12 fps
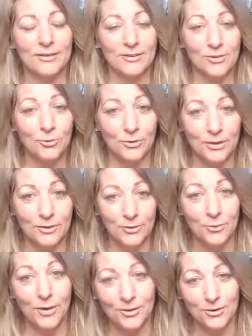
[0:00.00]
you don't need
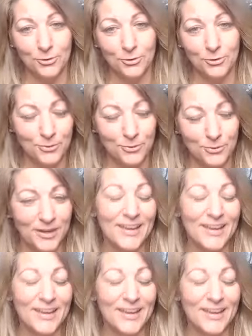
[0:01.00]
you are useful but